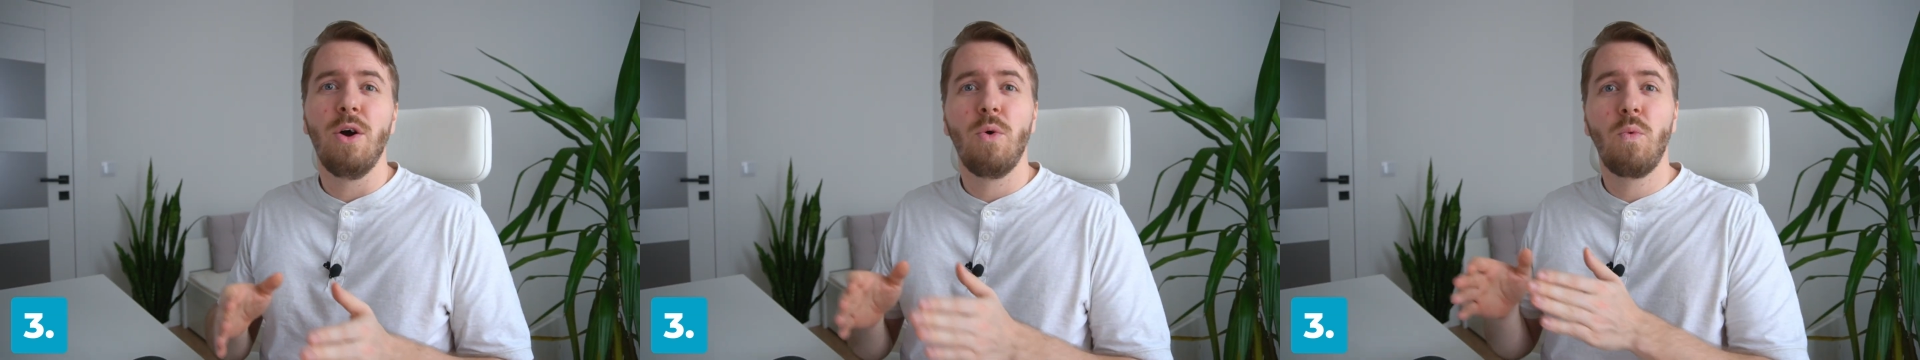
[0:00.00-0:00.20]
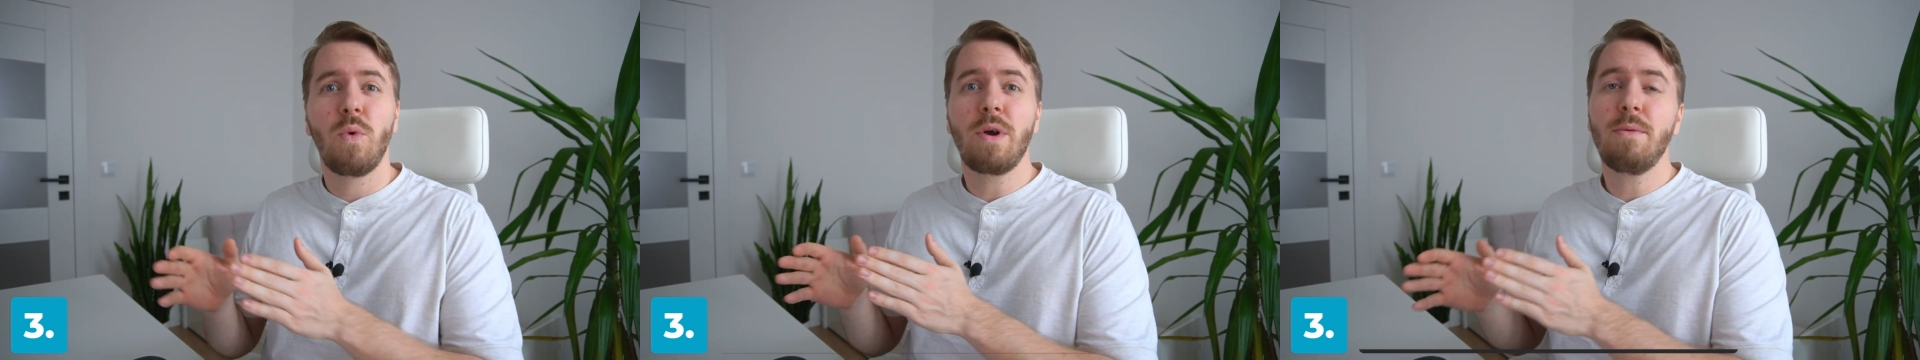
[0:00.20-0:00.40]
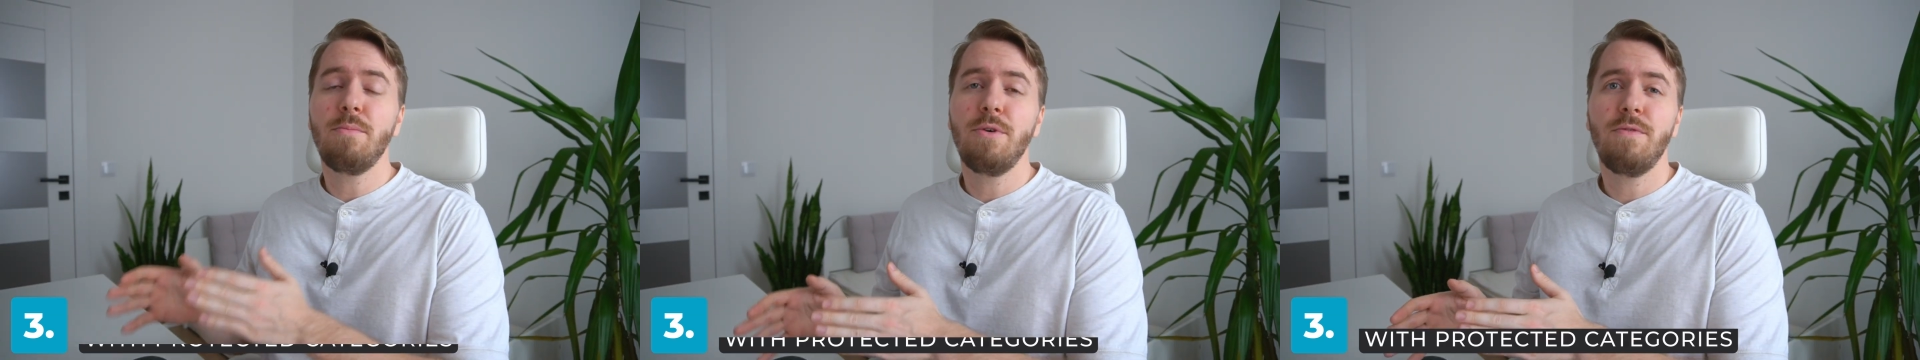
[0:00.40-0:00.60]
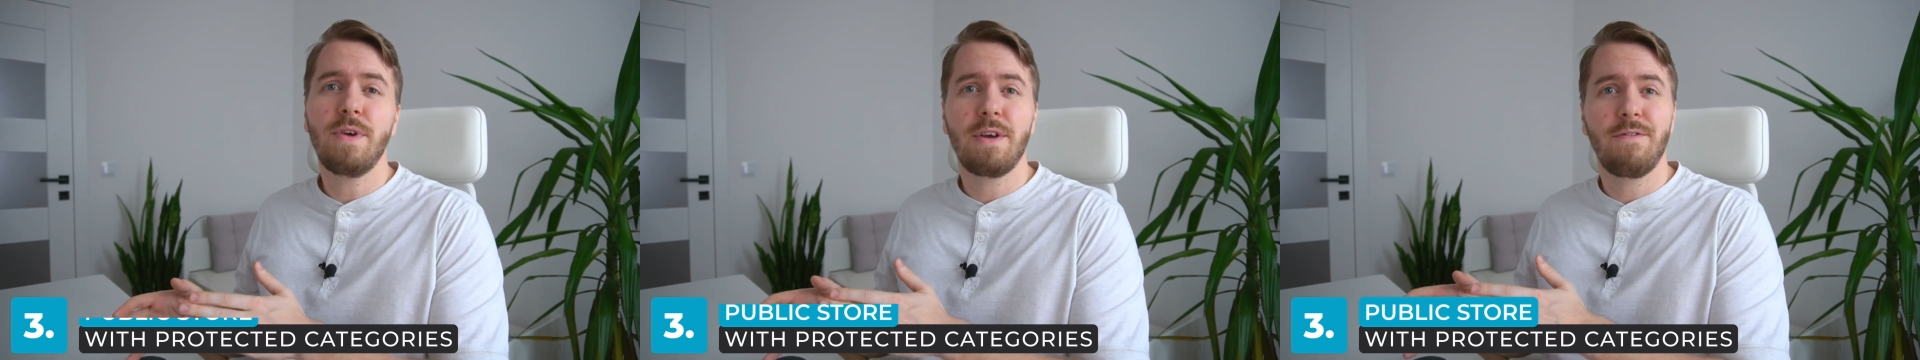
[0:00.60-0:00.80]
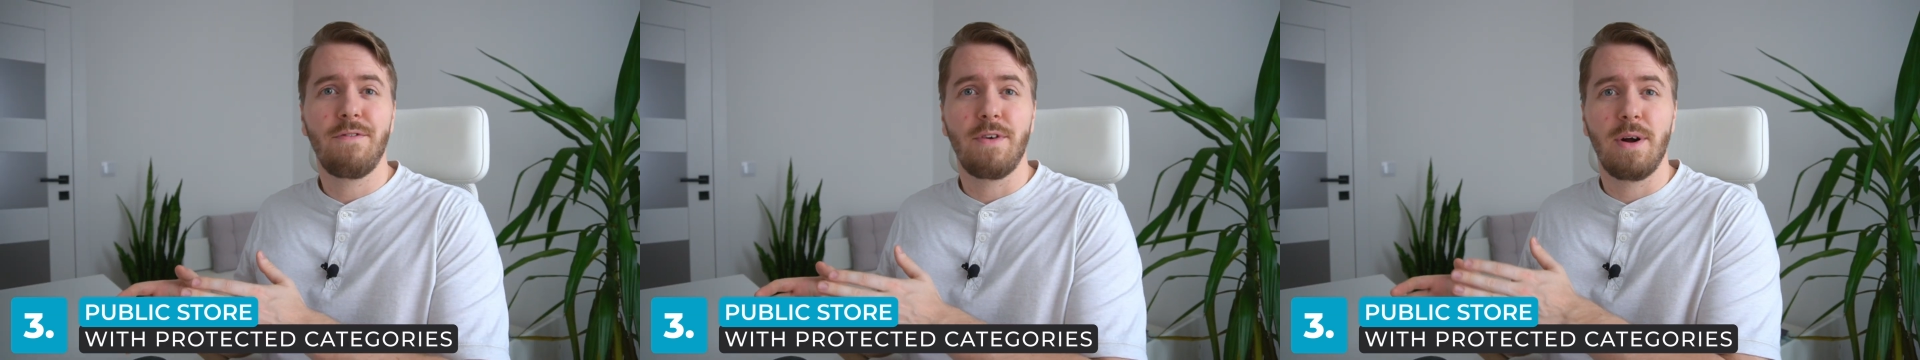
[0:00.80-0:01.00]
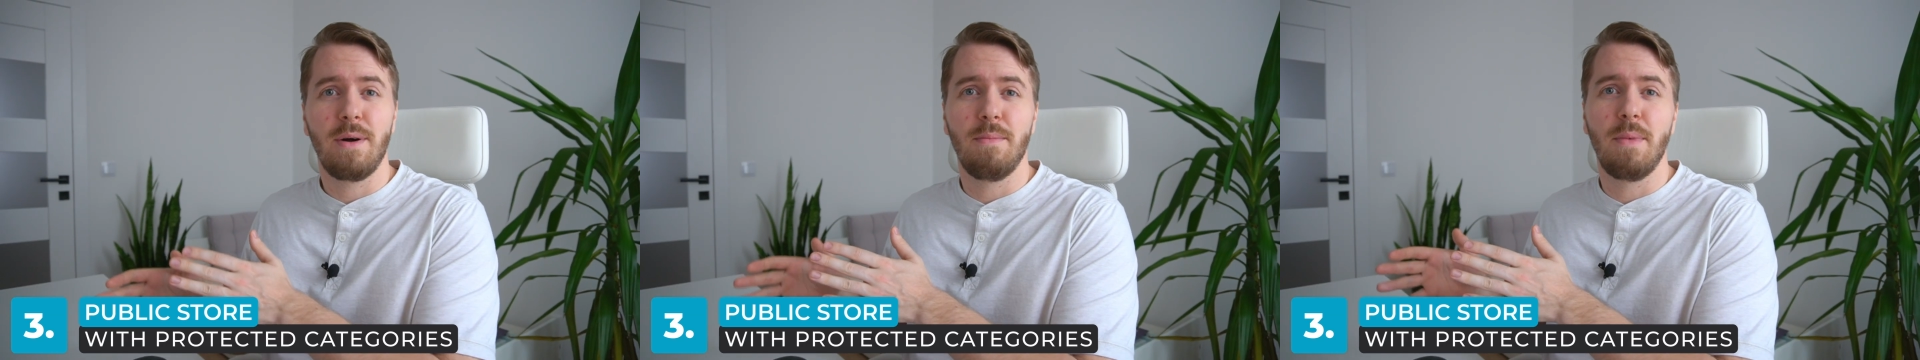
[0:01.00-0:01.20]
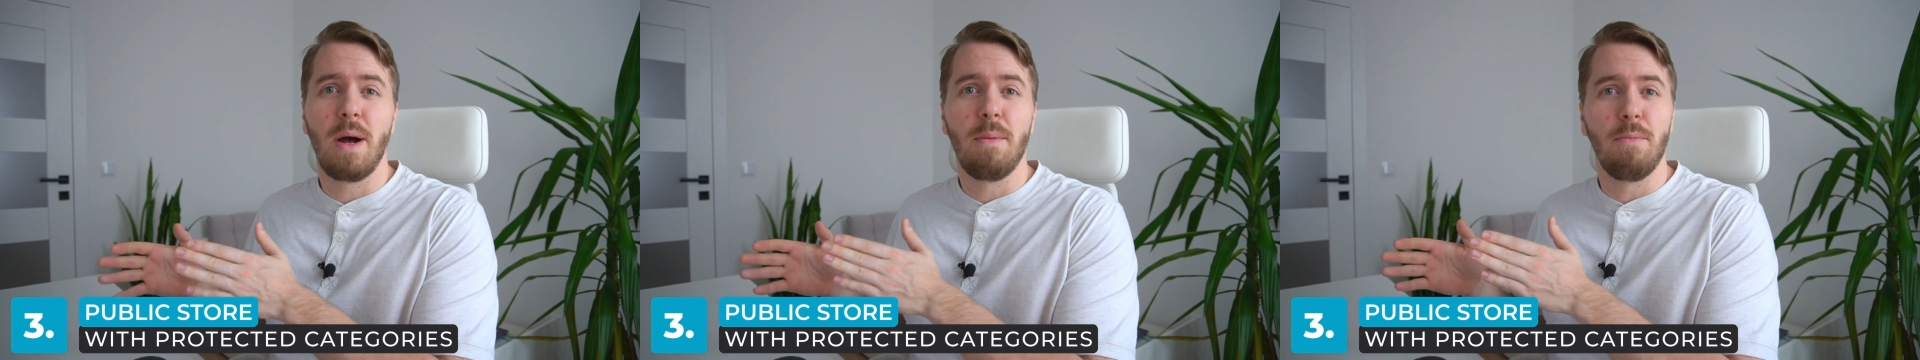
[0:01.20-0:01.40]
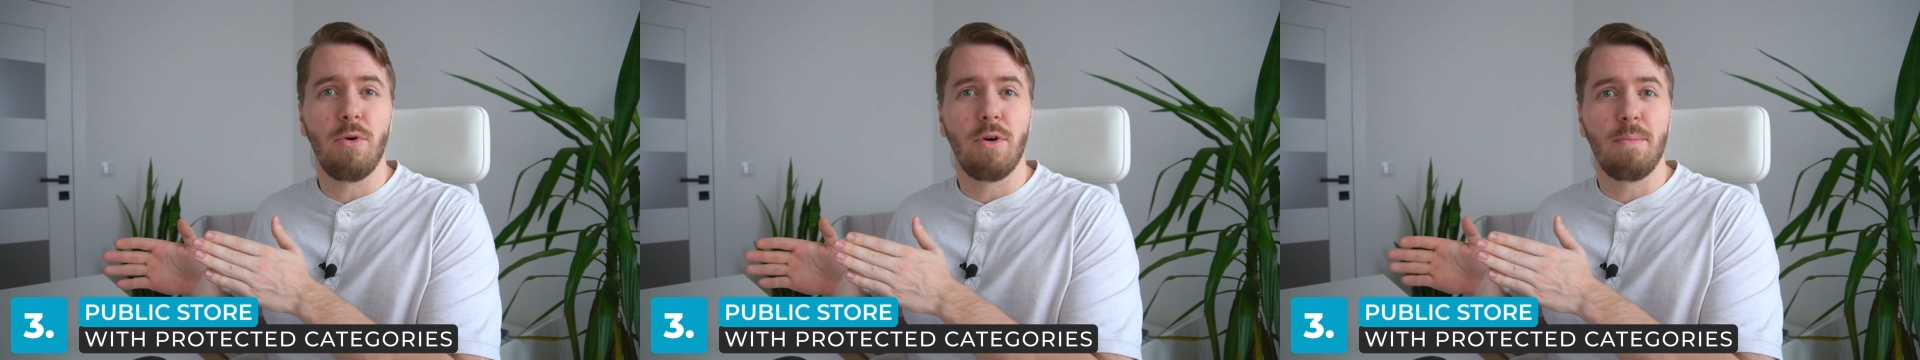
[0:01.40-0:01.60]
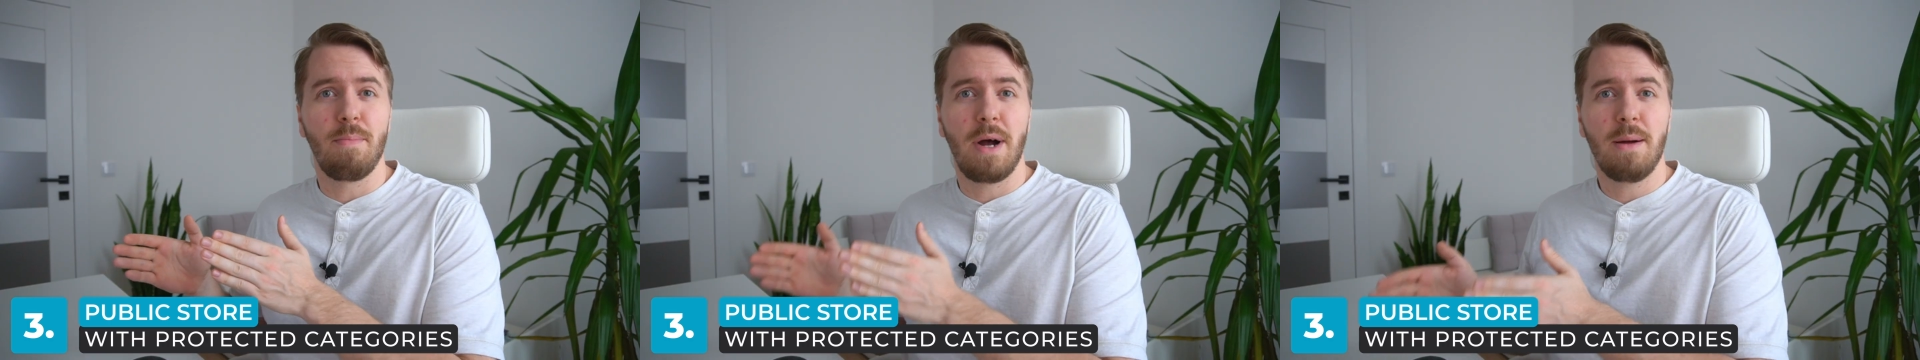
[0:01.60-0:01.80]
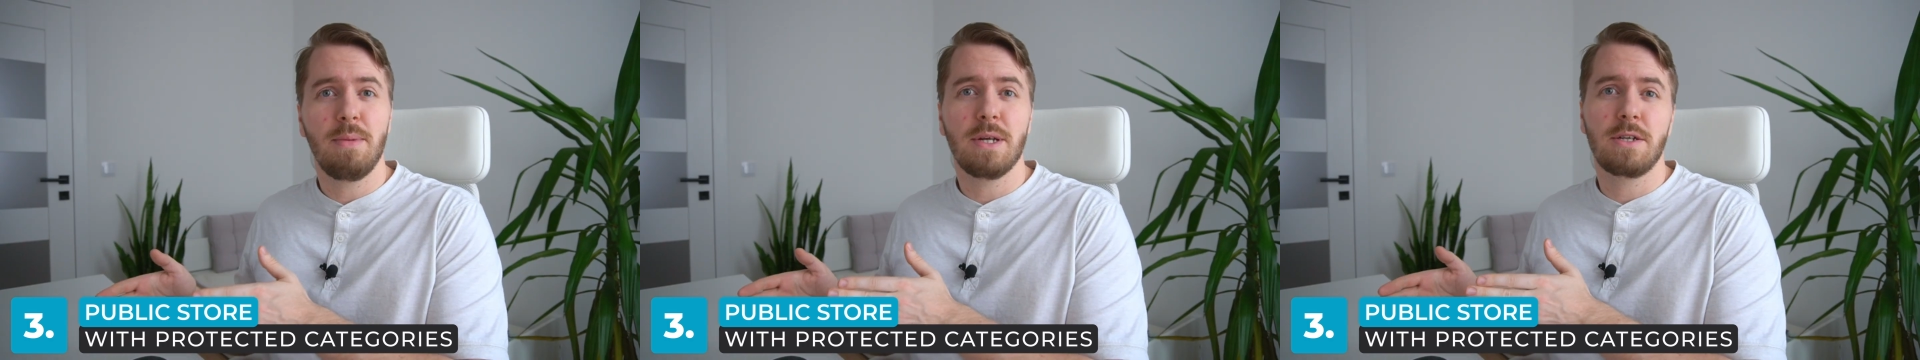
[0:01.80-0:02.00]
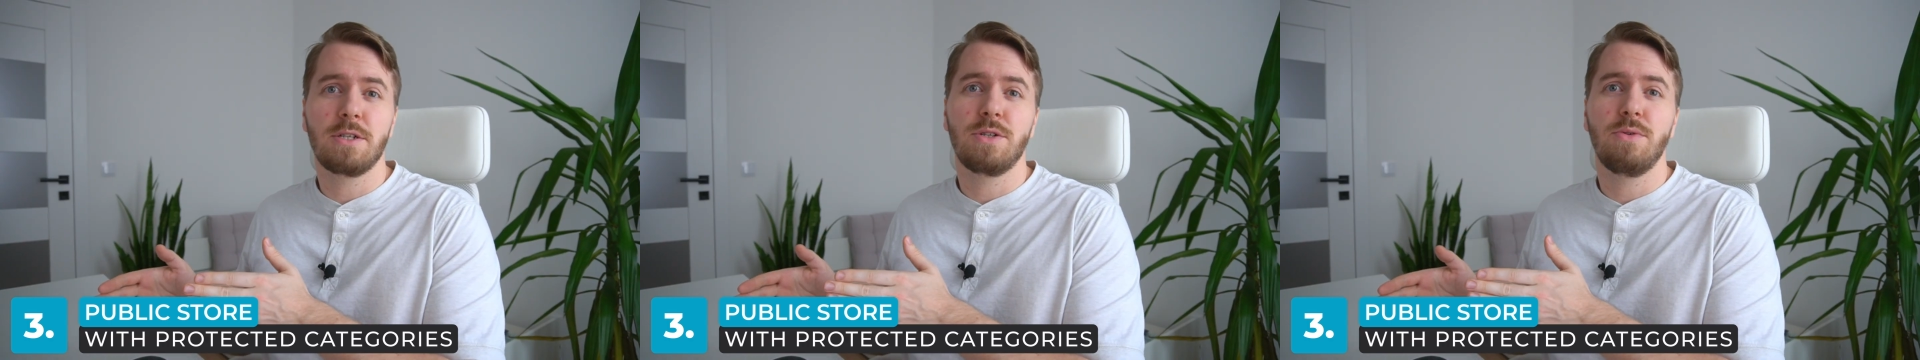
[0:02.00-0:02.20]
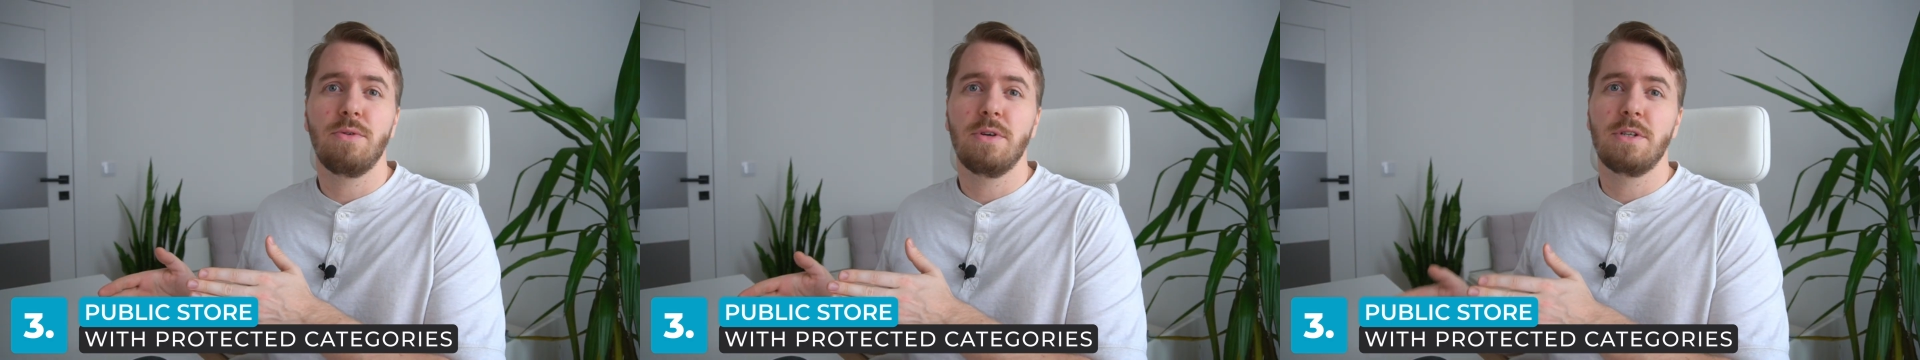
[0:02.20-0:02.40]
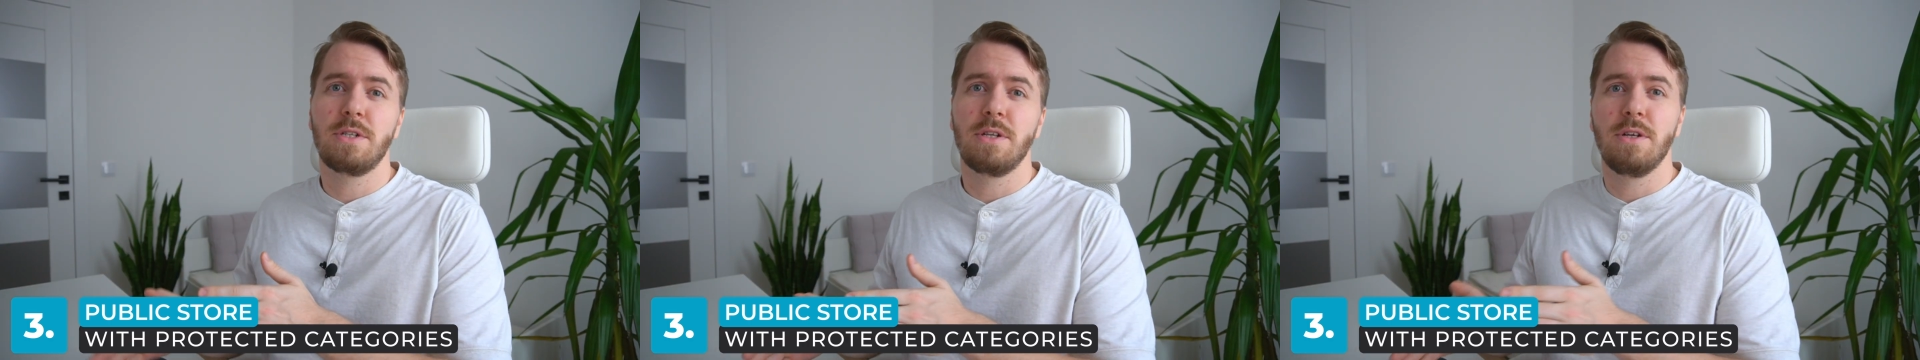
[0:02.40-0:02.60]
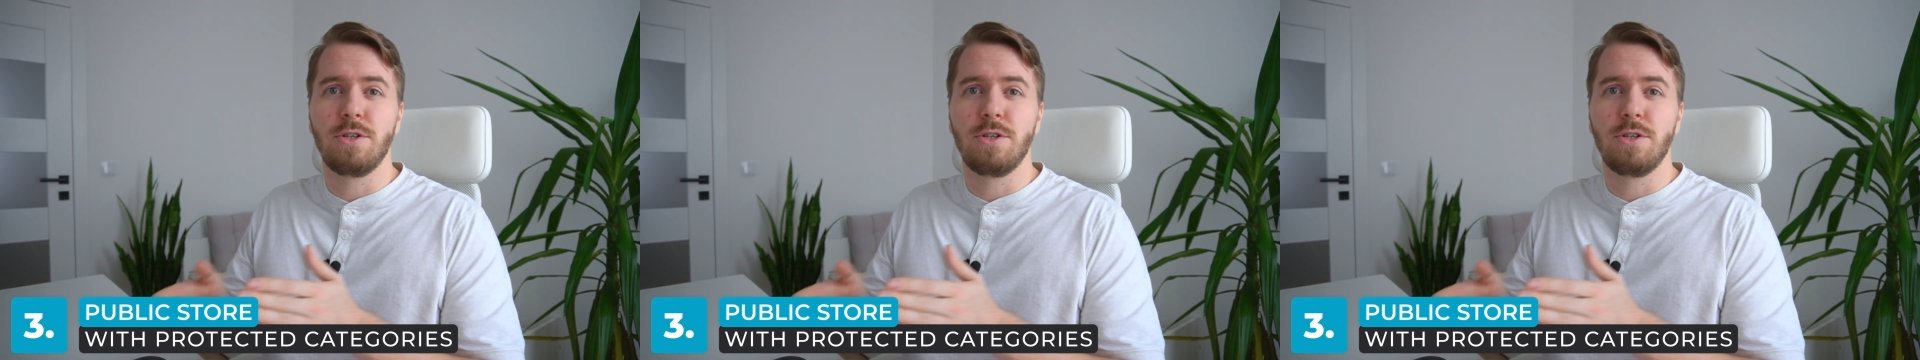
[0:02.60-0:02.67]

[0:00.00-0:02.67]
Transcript: we're moving from more public stores